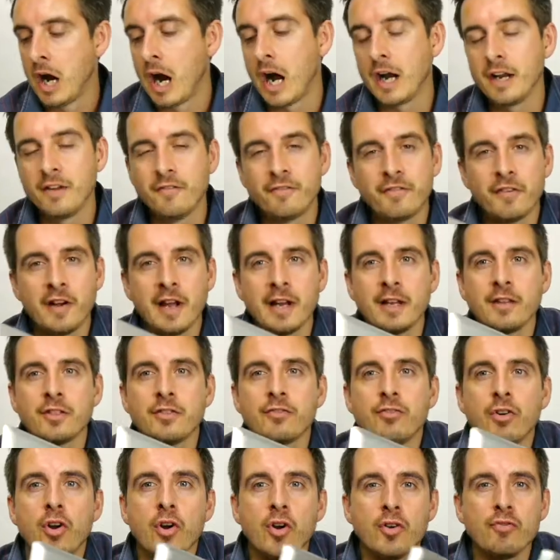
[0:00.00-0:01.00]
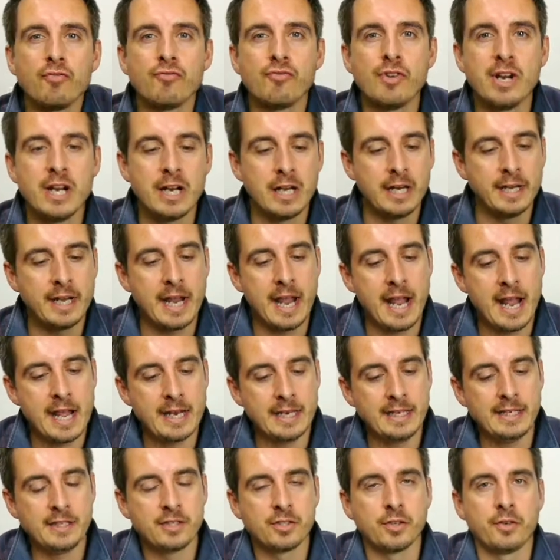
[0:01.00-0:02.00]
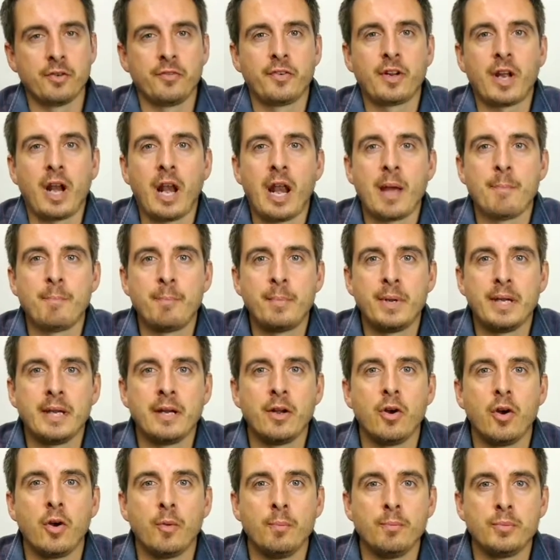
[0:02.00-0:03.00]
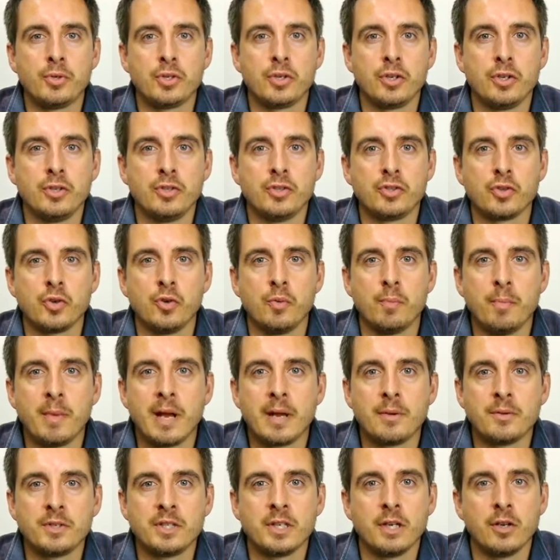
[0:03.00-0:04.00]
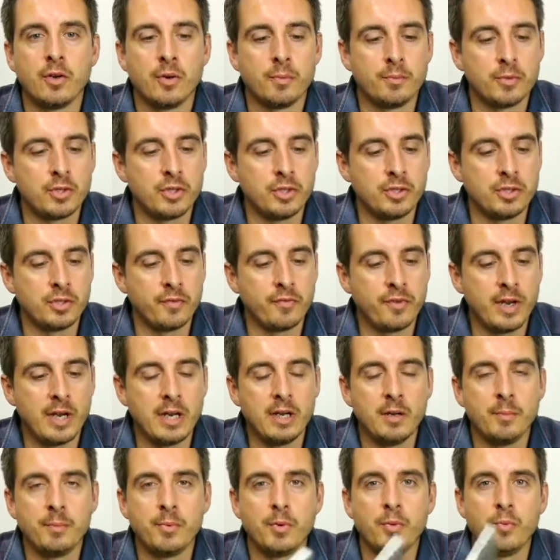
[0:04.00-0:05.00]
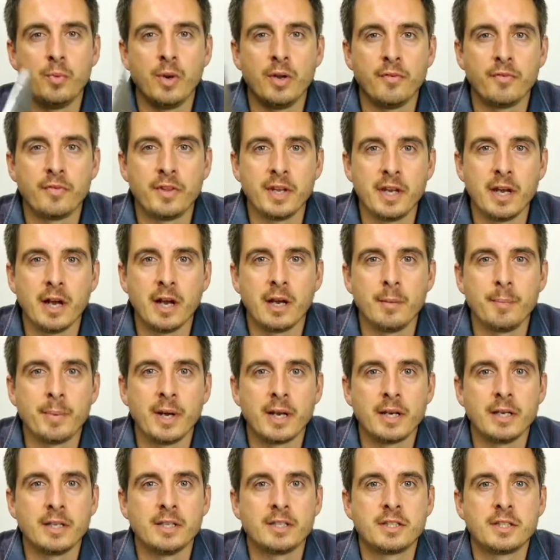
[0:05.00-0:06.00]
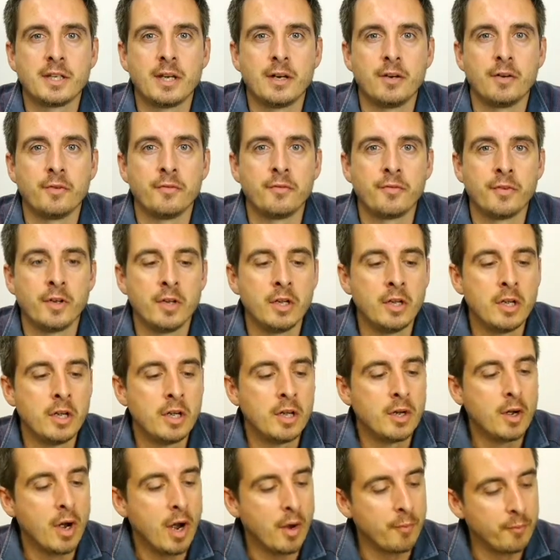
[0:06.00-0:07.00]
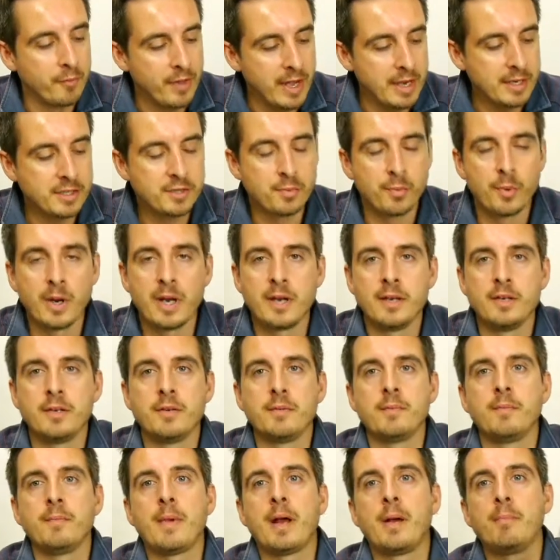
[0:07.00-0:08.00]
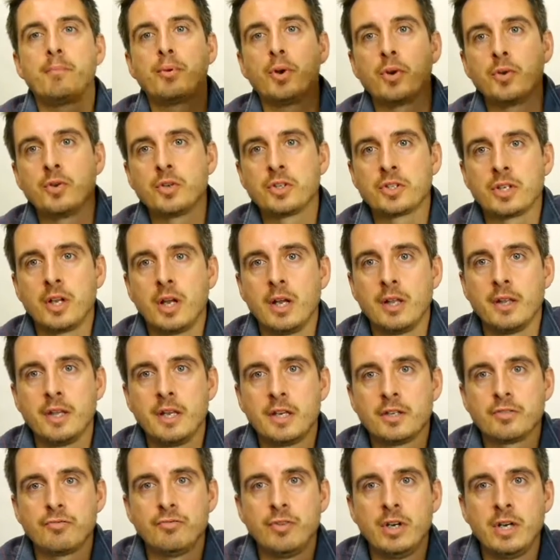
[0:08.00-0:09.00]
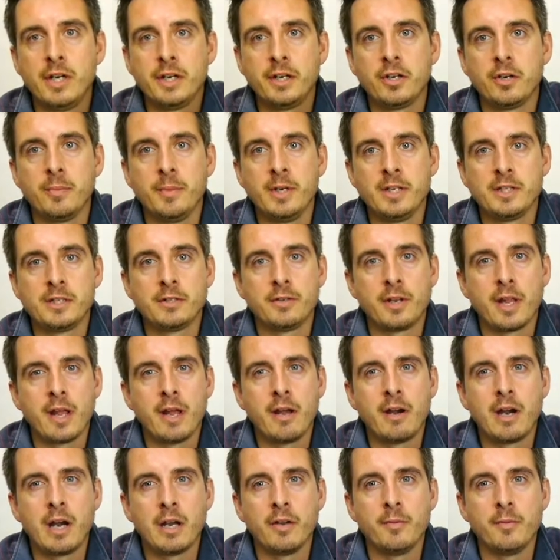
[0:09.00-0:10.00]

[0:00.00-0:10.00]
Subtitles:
And in fact there aren't really any sort of clamping options or mounting options available with the iPad itself, and that's when products like this really come into their